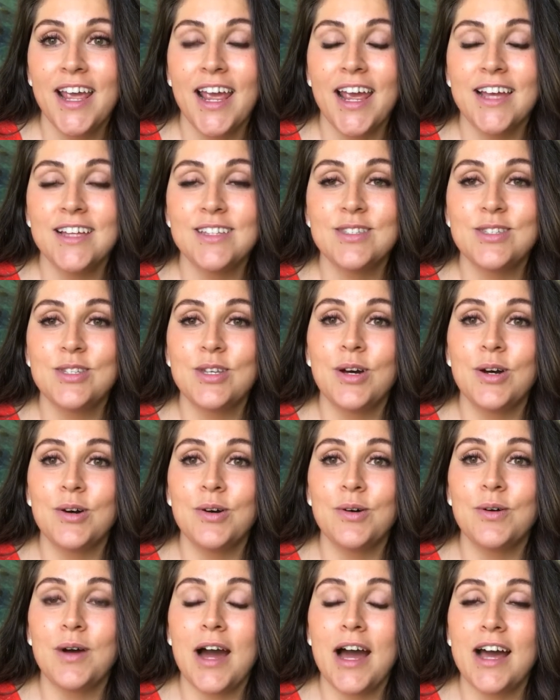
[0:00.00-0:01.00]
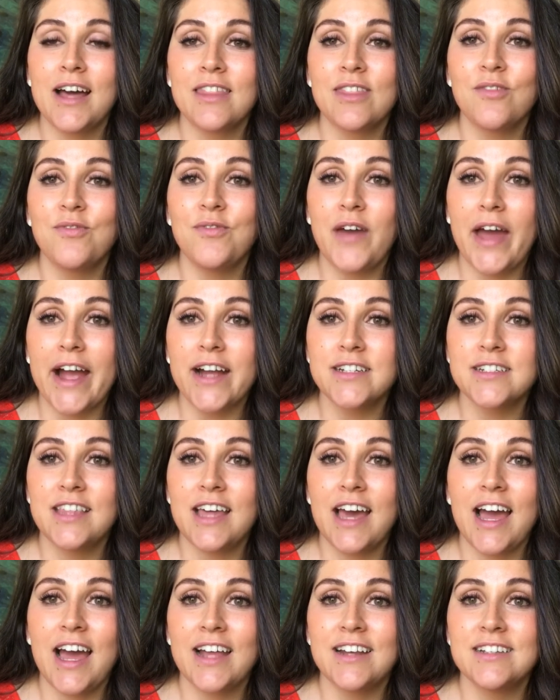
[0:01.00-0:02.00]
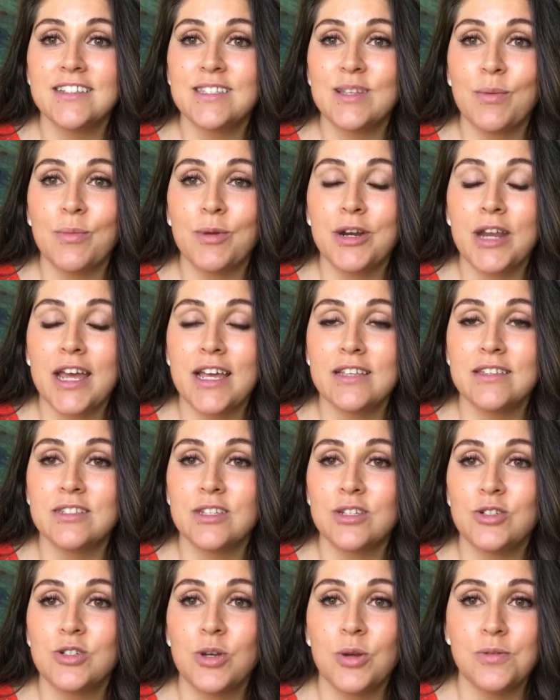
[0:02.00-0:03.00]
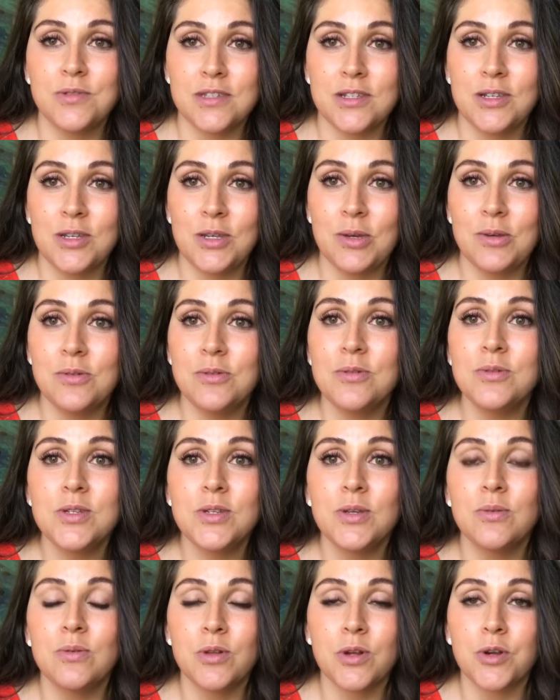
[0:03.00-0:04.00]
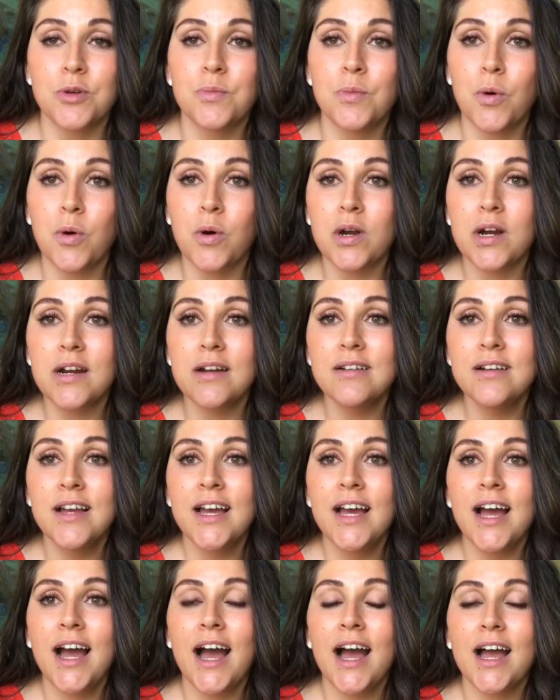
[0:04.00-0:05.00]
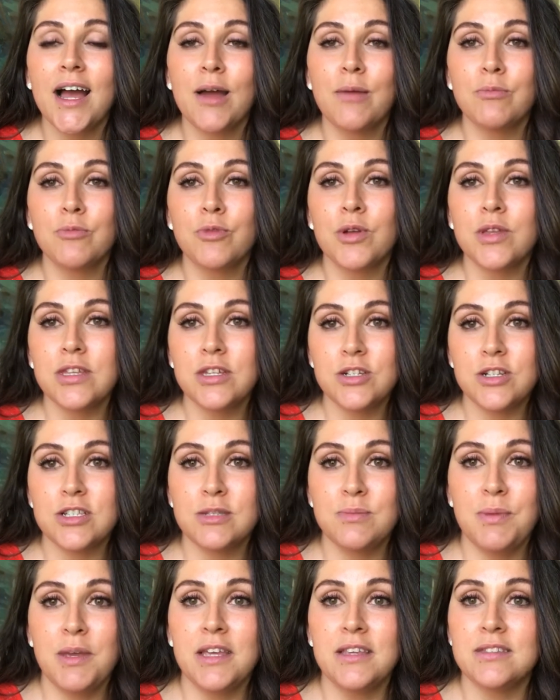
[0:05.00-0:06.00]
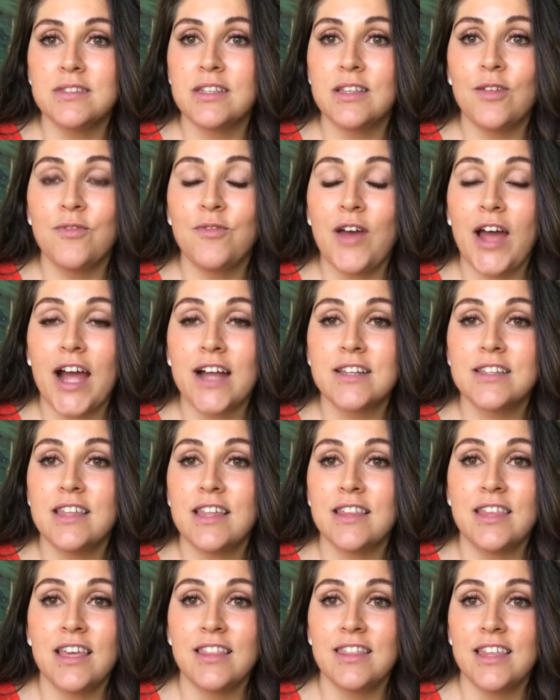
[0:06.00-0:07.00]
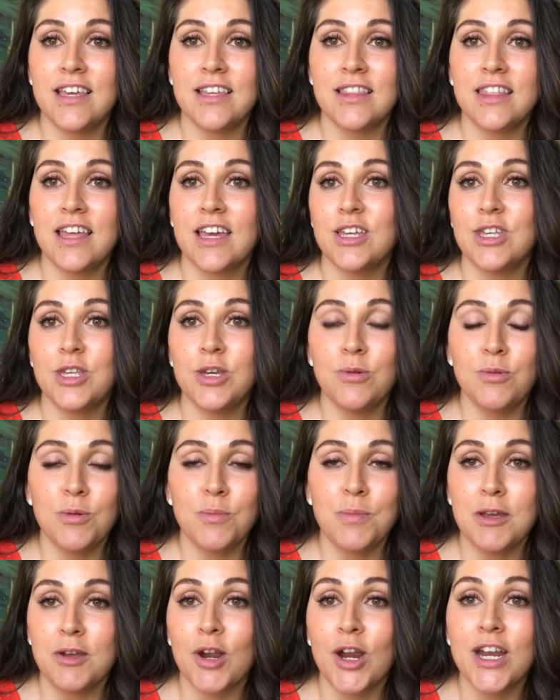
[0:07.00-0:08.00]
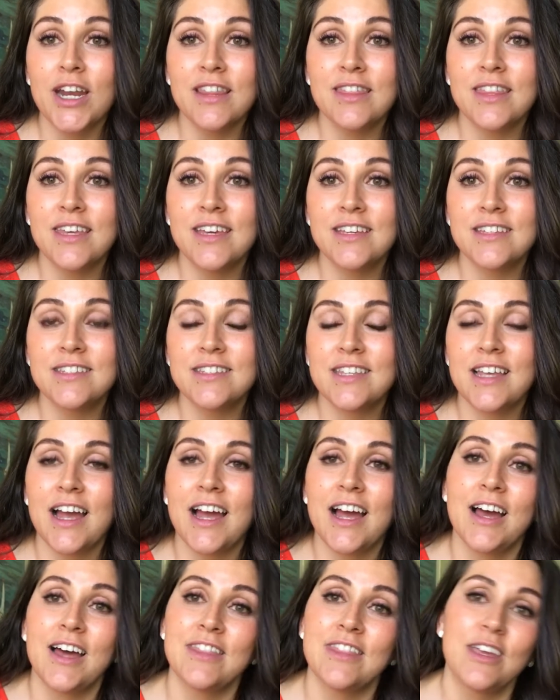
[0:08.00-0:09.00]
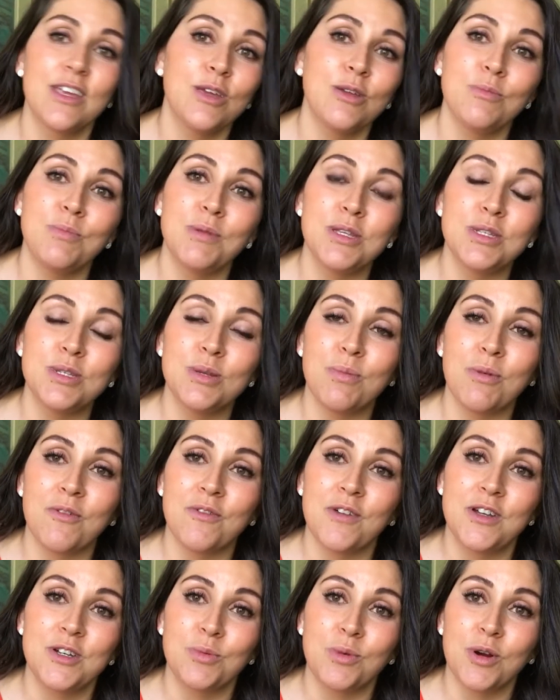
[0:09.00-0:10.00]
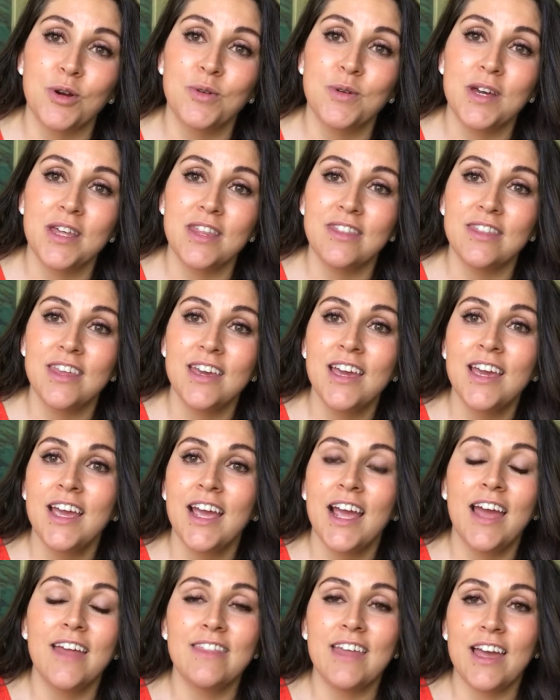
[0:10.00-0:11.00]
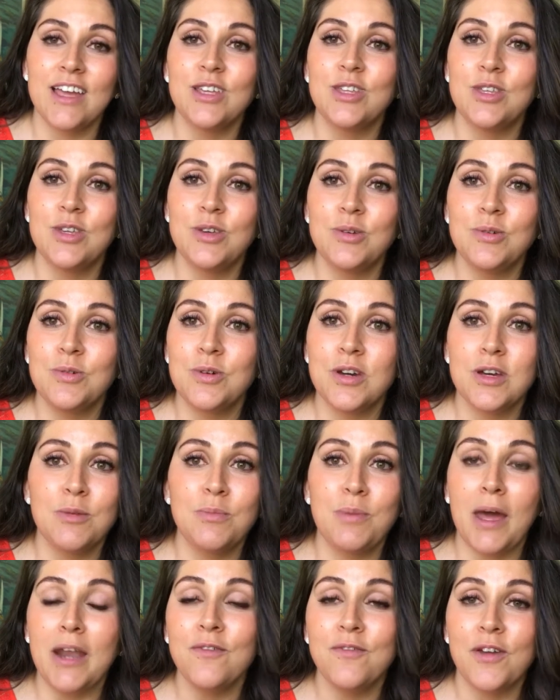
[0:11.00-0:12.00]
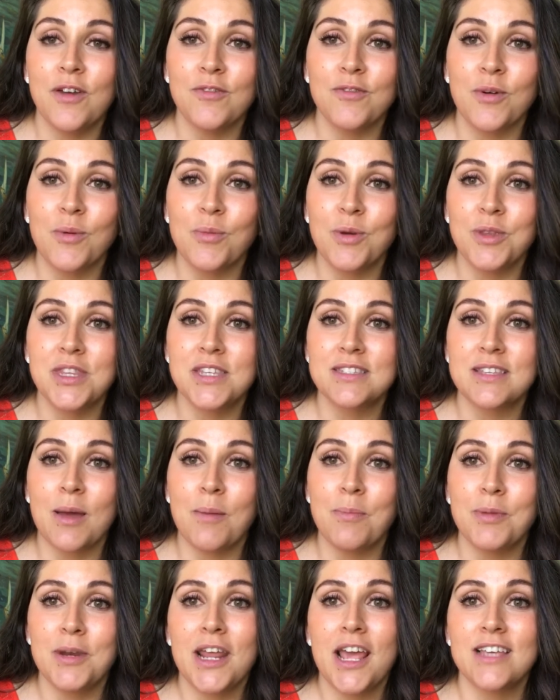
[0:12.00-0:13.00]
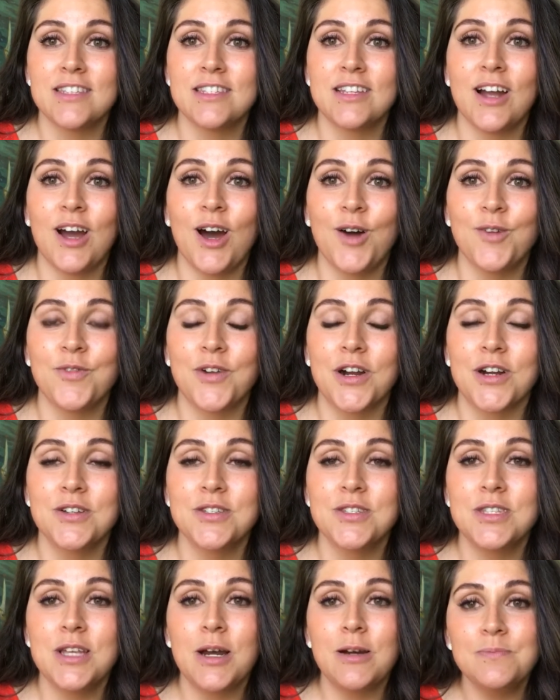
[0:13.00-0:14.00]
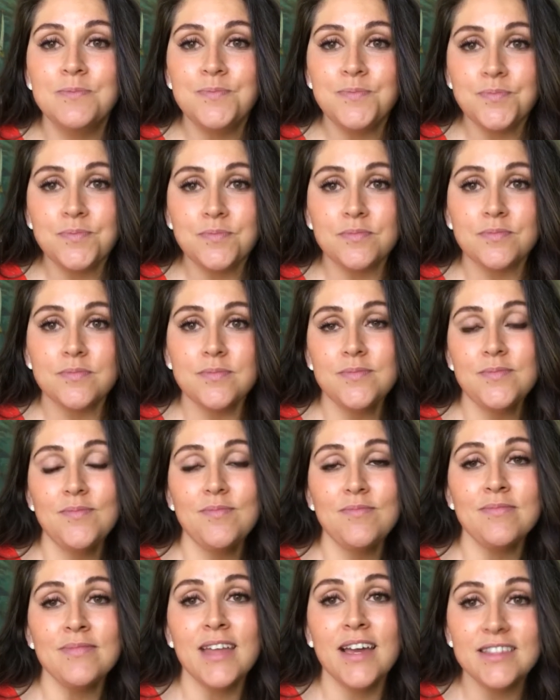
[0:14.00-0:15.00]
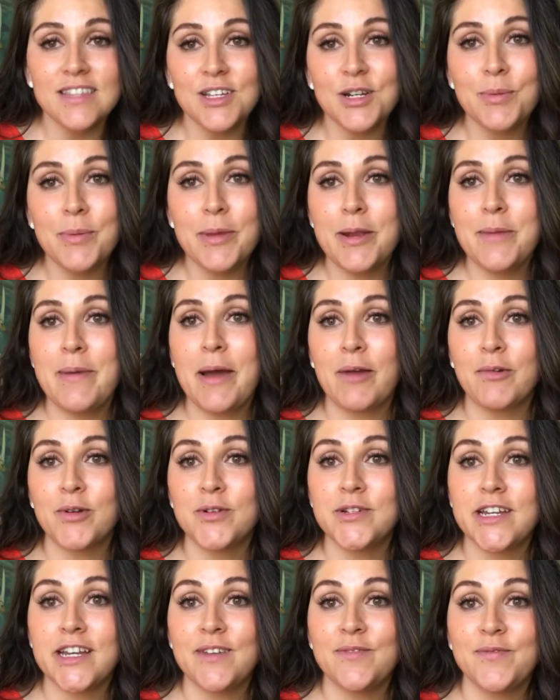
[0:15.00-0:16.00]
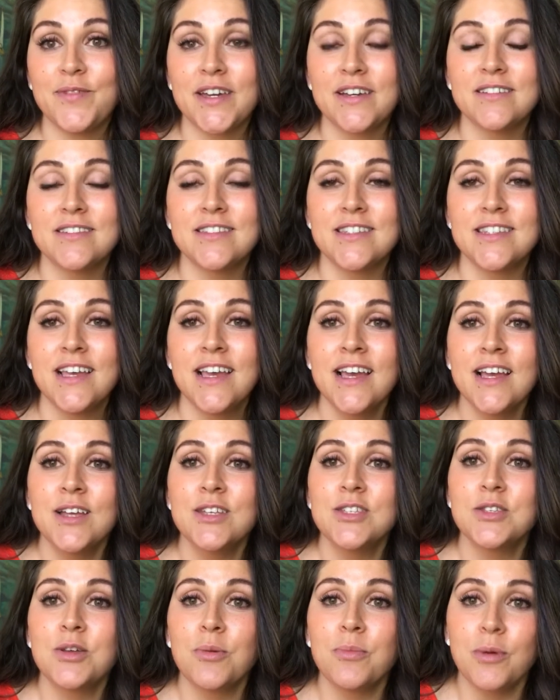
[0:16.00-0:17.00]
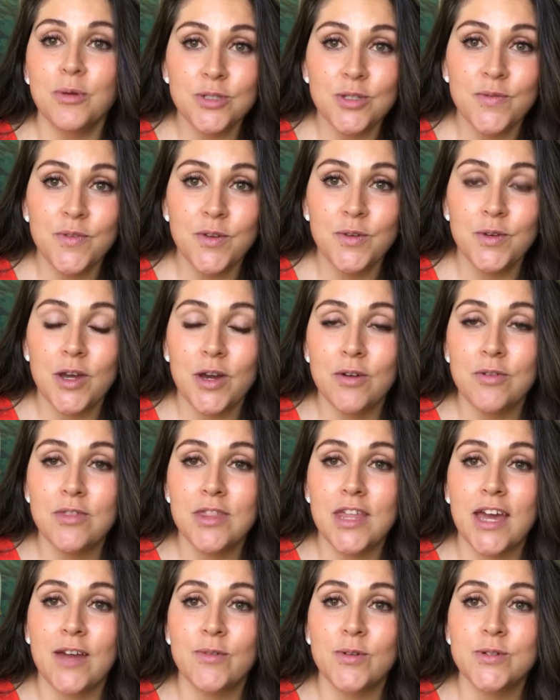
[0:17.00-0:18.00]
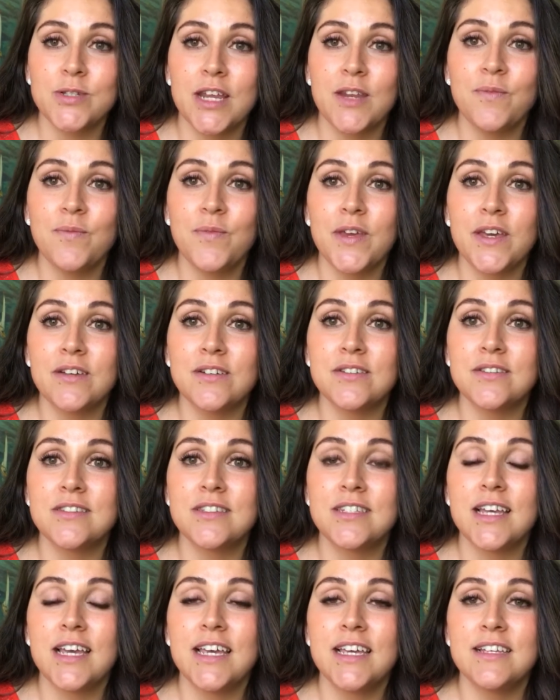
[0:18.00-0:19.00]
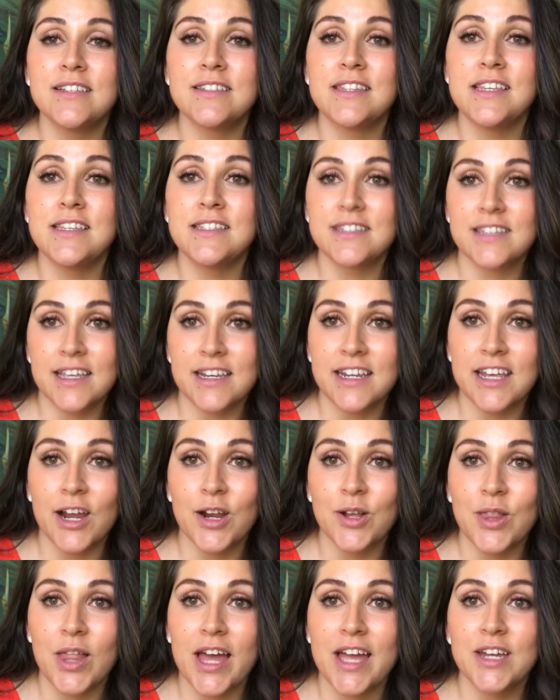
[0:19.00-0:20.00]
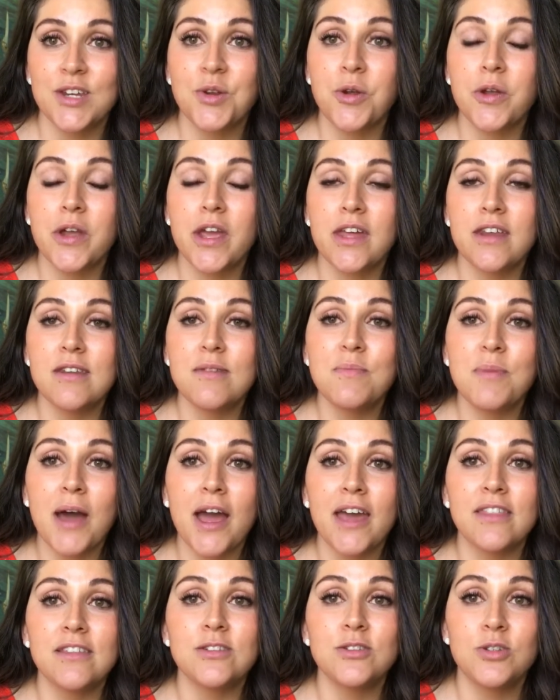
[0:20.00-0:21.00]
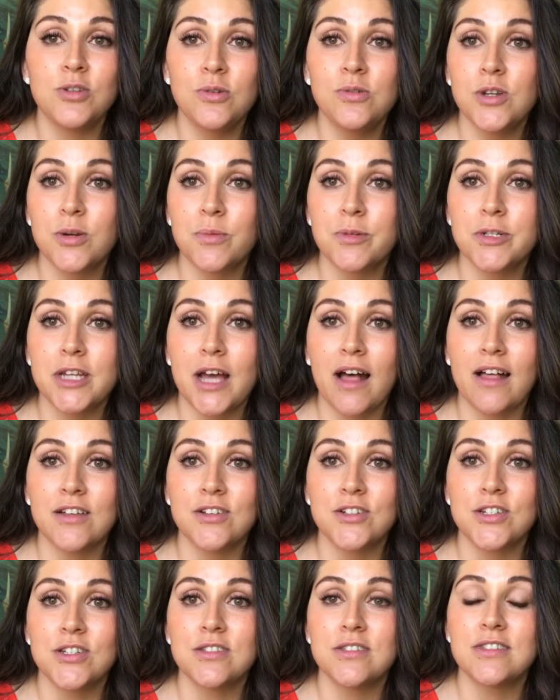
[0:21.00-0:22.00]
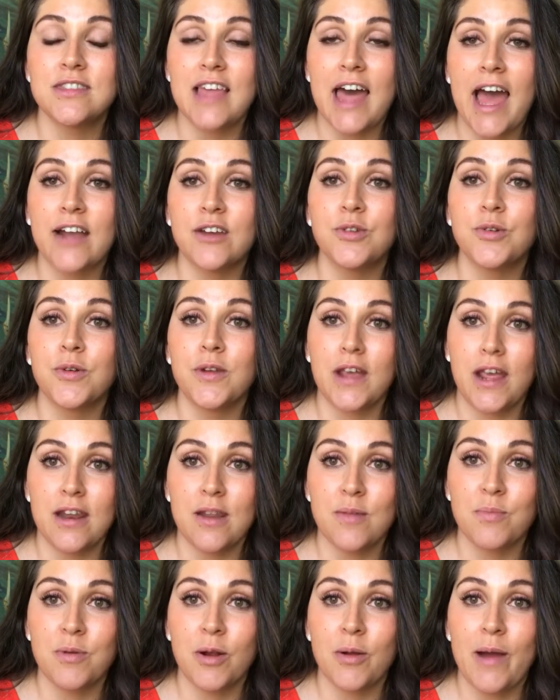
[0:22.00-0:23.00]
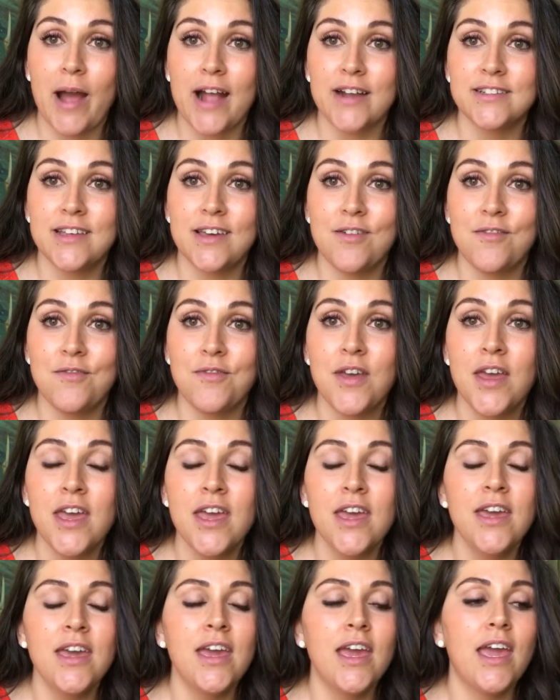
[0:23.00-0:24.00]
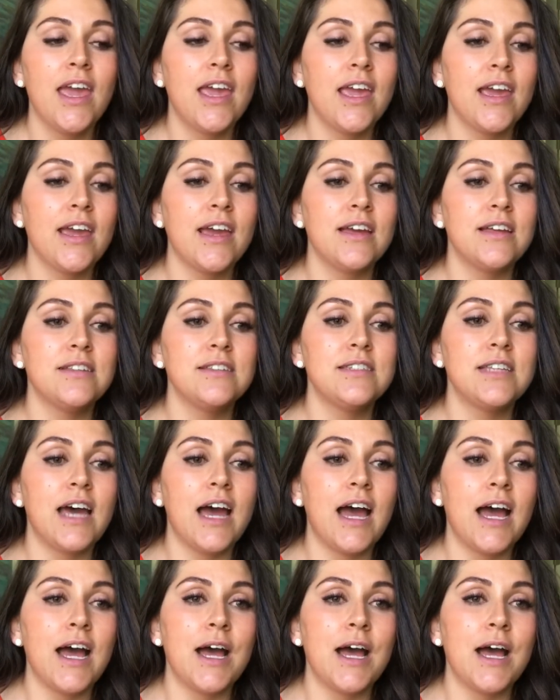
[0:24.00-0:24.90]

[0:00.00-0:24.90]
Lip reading: And so the fact that someone has chosen you to learn more really just speaks to the fact that they think that you would be great at this, that you'd be super fun to work with, and that you could benefit from what this company has to offer. So a little bit about Rodan & Fields. So most of you know that Rodan & Fields is the skincare line created by the two dermatologists that created Proactive. And